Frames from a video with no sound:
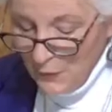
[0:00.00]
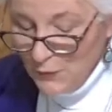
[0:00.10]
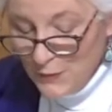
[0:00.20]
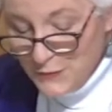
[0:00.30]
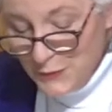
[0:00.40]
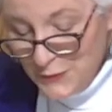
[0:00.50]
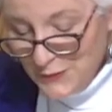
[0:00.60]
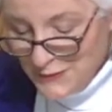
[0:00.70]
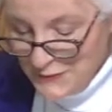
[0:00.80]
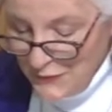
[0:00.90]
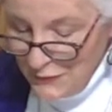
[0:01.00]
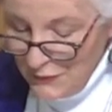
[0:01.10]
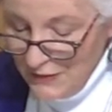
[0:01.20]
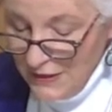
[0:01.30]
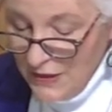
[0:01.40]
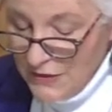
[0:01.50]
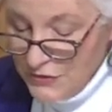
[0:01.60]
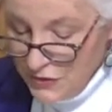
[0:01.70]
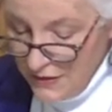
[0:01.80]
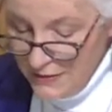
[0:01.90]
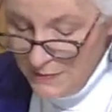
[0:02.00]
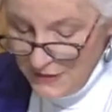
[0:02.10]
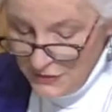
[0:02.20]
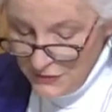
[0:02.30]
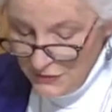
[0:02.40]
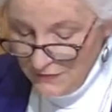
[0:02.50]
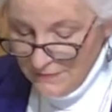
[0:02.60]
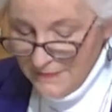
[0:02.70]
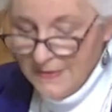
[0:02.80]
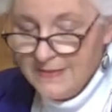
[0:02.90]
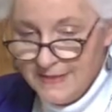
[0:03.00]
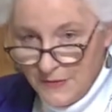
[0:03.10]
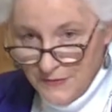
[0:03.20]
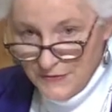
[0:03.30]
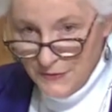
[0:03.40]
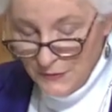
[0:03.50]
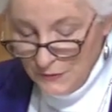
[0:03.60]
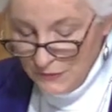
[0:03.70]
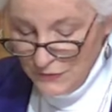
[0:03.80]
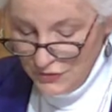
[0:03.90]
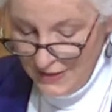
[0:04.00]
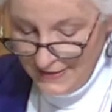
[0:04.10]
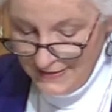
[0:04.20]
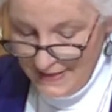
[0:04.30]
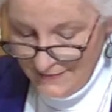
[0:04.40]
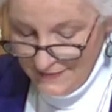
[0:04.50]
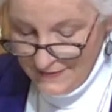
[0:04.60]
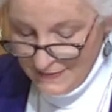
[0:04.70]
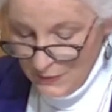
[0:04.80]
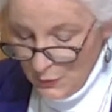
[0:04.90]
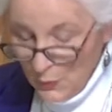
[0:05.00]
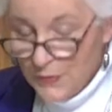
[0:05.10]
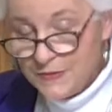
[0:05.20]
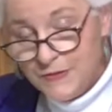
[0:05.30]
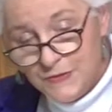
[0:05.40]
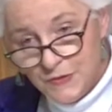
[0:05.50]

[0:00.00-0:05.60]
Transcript: Rosa Hook Circle, Johnny Mitchell, Sarah Circle, Jane Davis, Wilson